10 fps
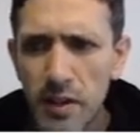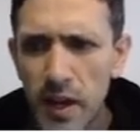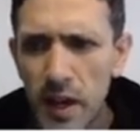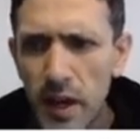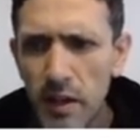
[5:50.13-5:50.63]

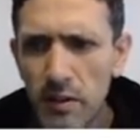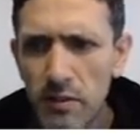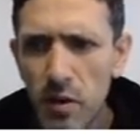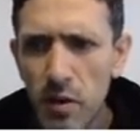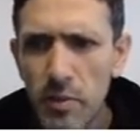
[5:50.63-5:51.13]
And
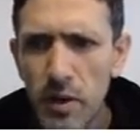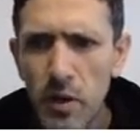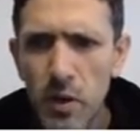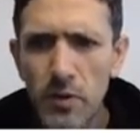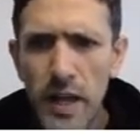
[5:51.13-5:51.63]
lo and
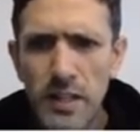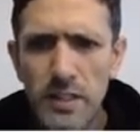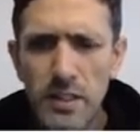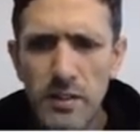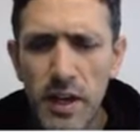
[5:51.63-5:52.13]
behold, that's
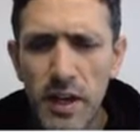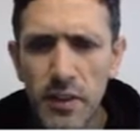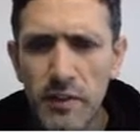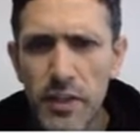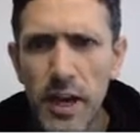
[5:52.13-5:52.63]
the length
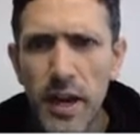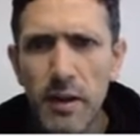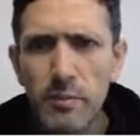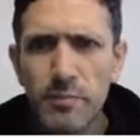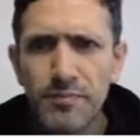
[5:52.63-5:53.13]
of j.
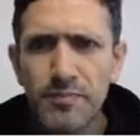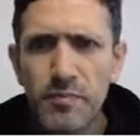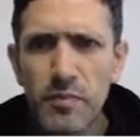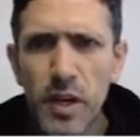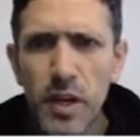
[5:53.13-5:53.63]

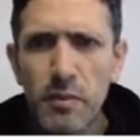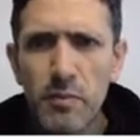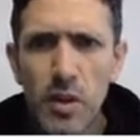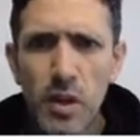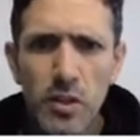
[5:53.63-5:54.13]
Okay?
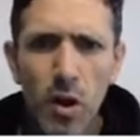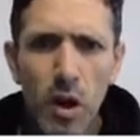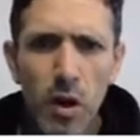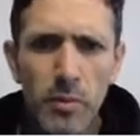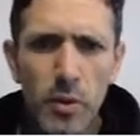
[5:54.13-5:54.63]
So
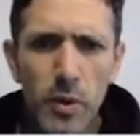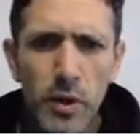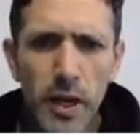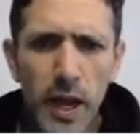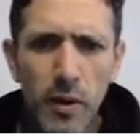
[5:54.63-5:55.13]
all I'm doing
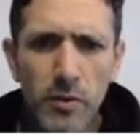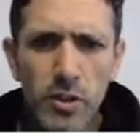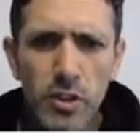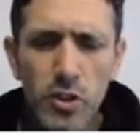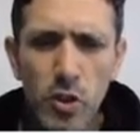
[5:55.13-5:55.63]
now is
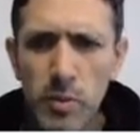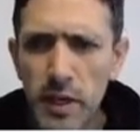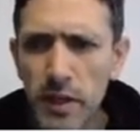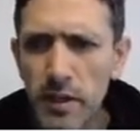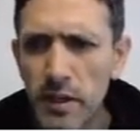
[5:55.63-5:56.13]

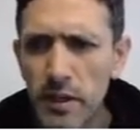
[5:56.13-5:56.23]
assuming,